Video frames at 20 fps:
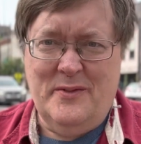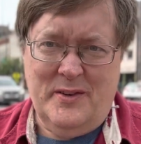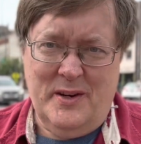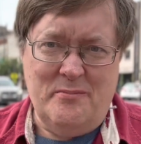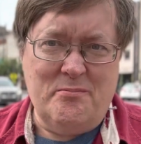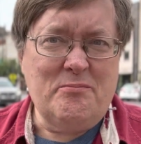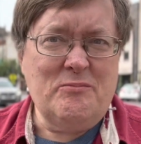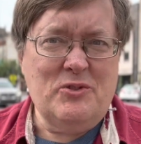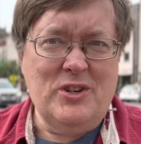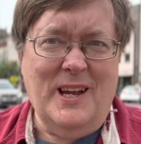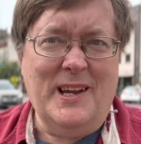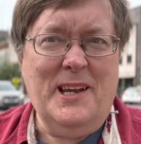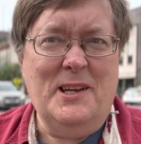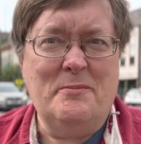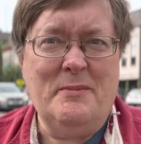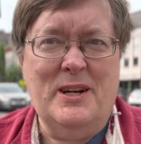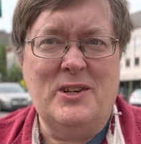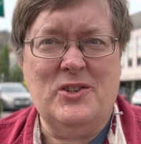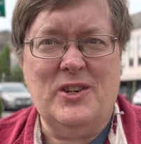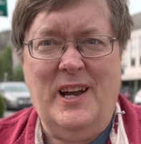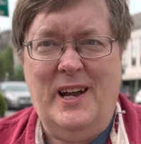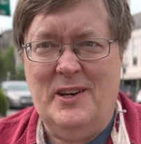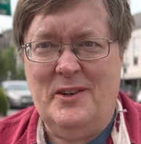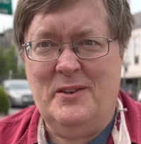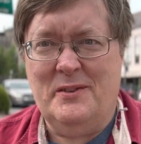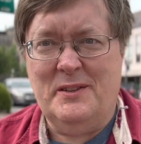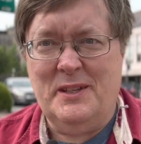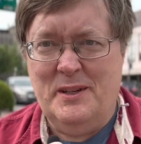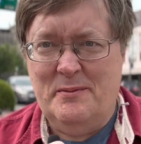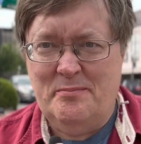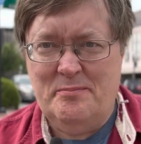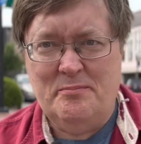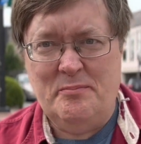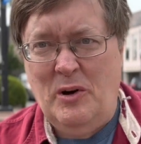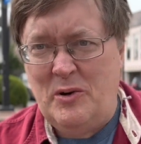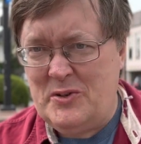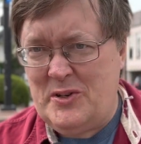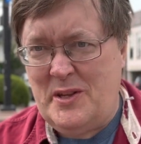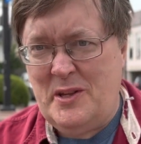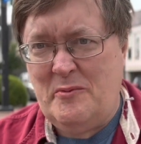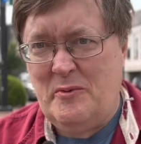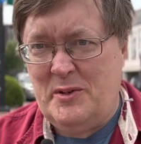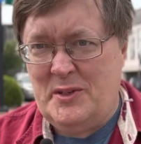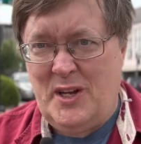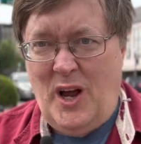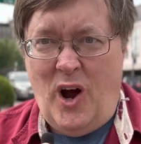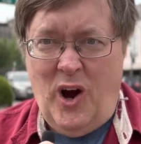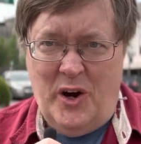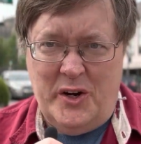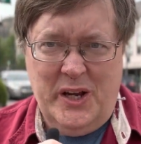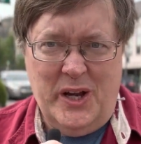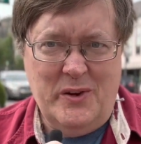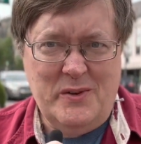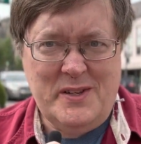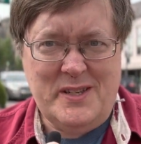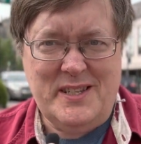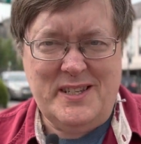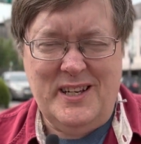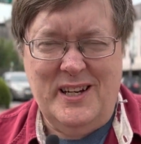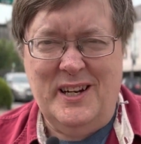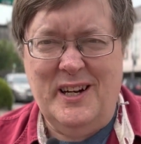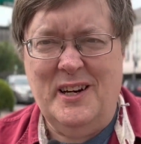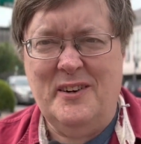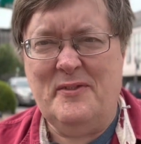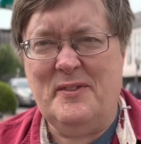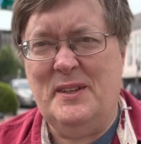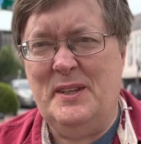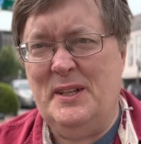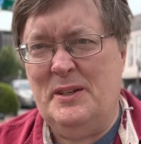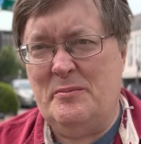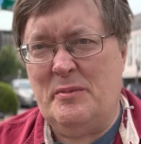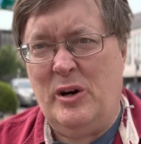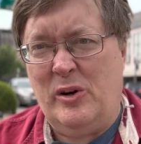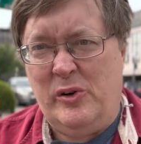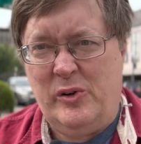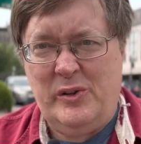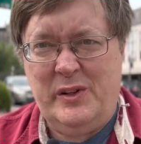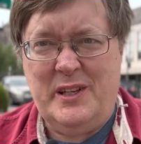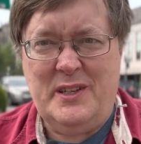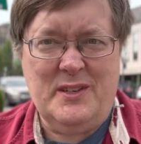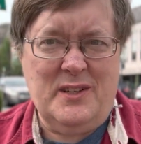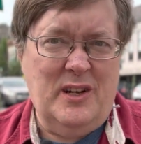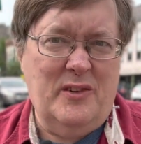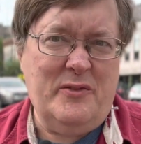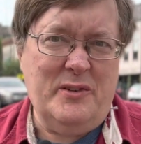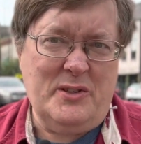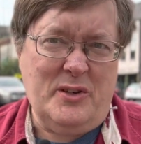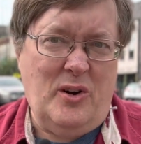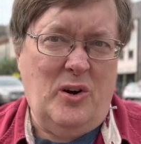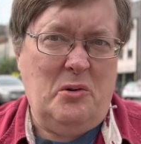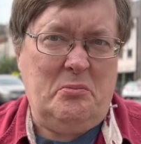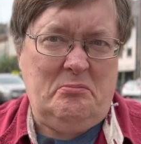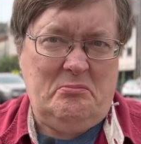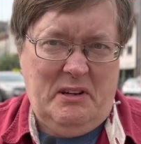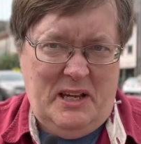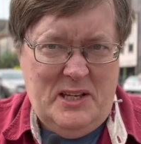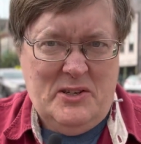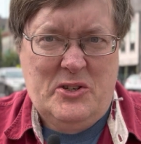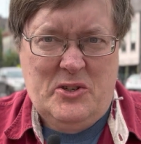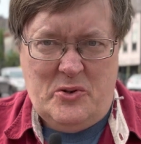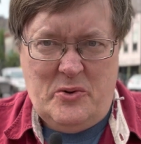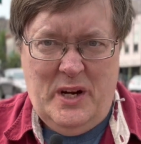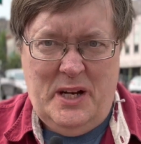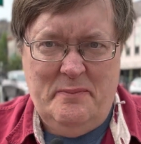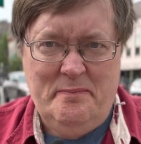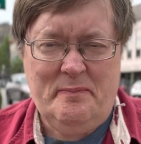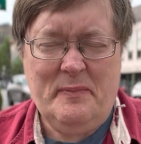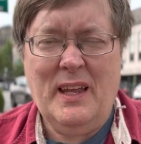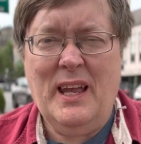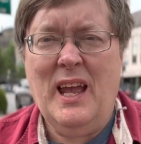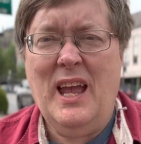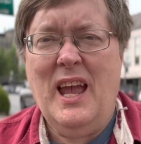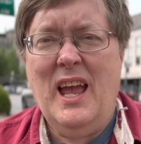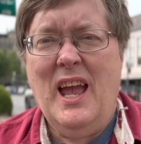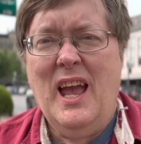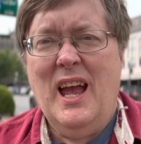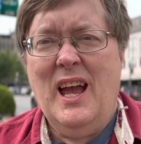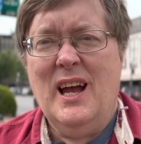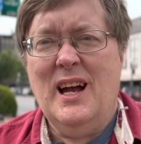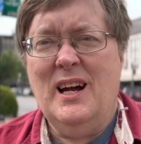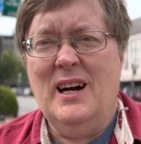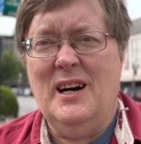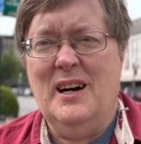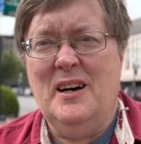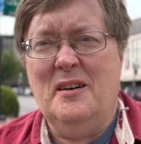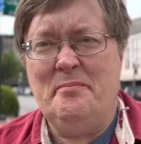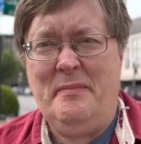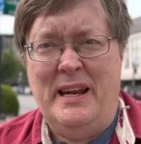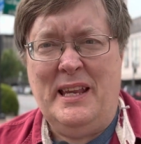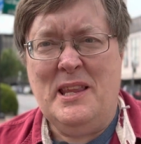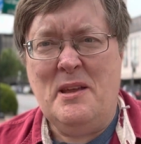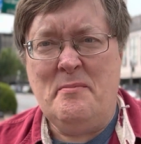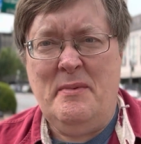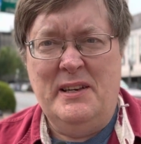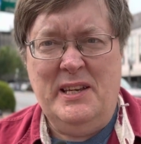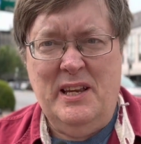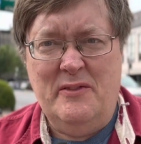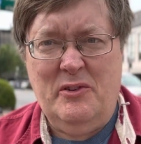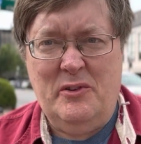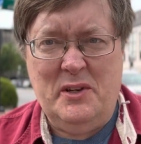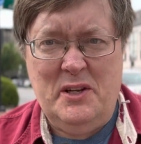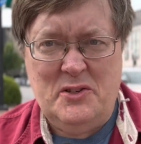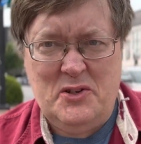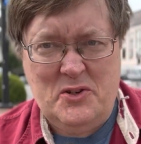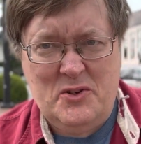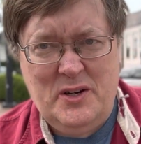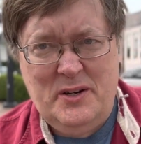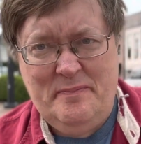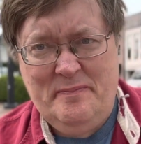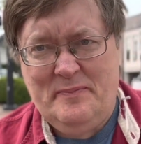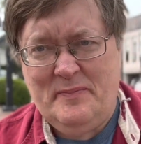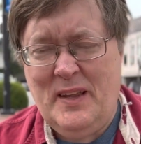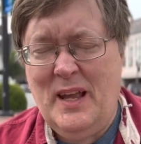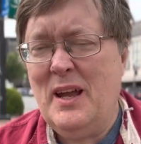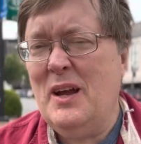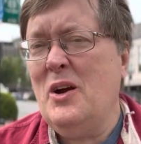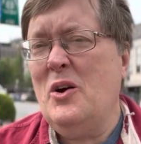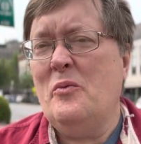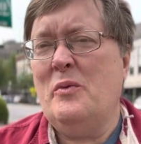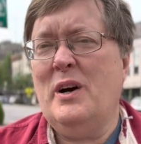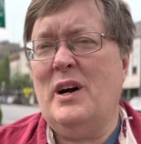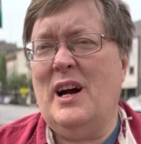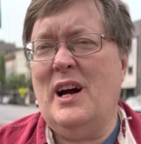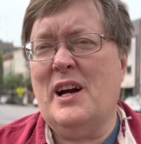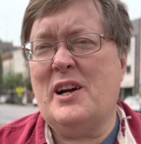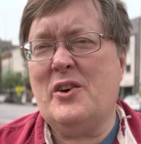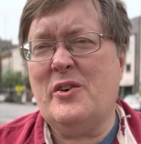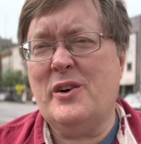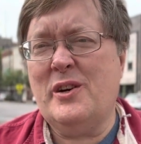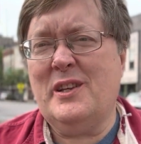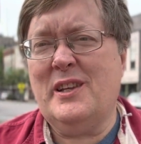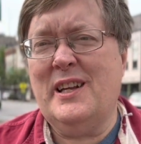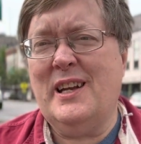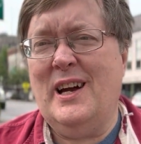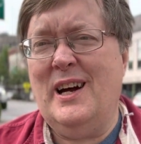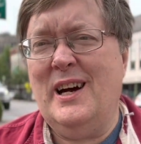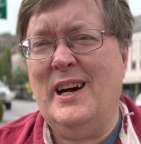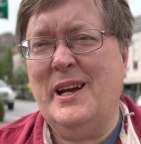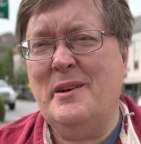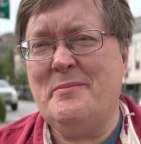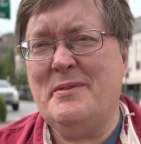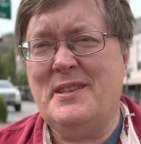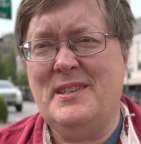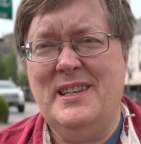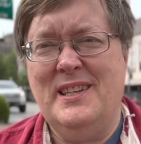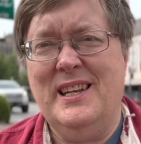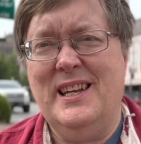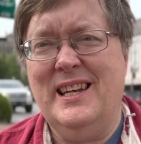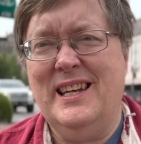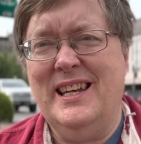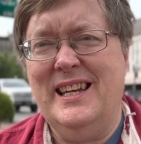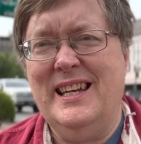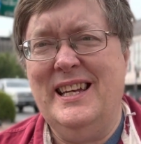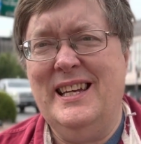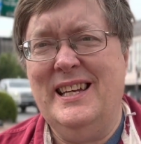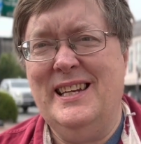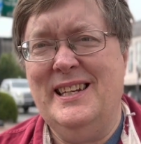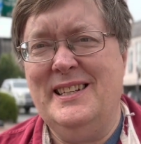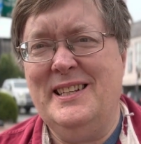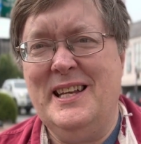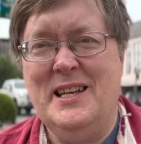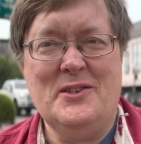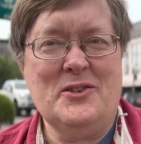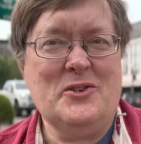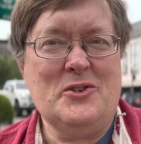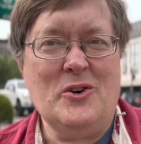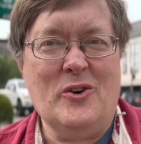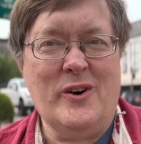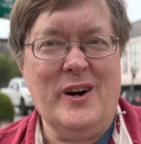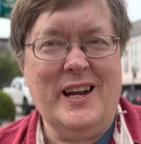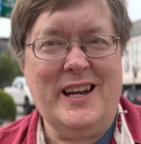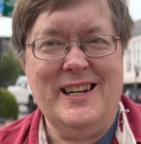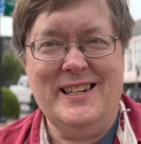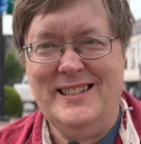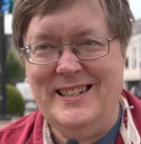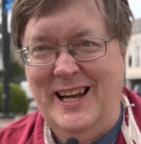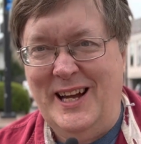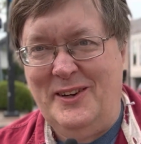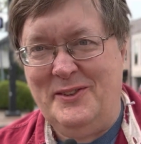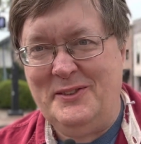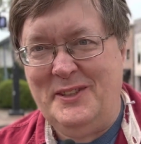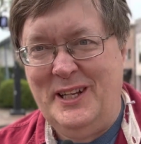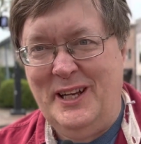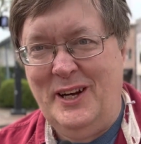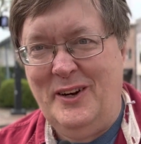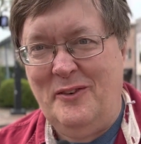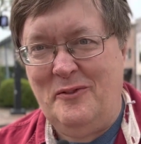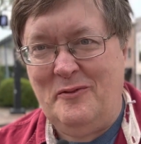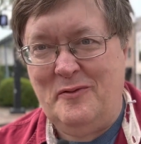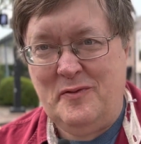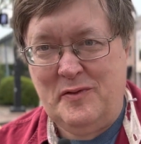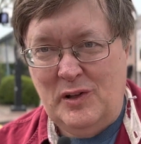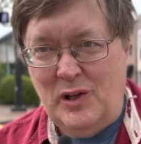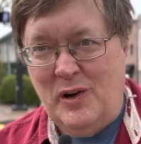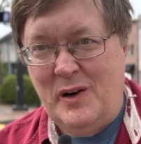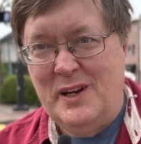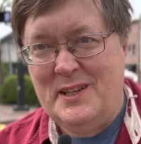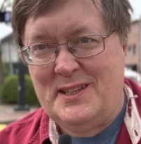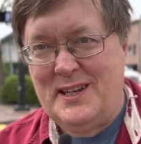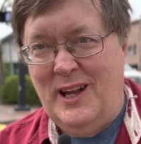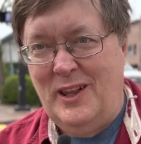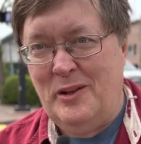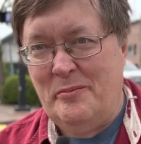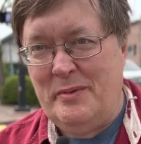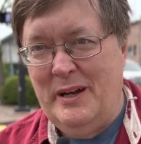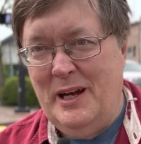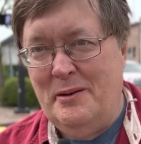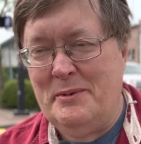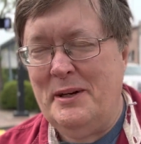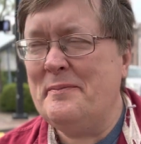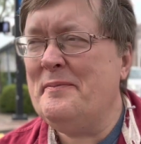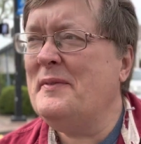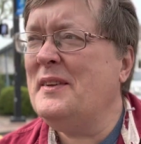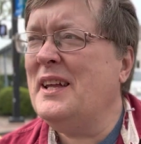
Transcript: if you're checking my channel. Most of it was audio stuff, and then my early stuff was all history, mainly medieval history. Well, currently I'm sitting in historic downtown Florence, Alabama,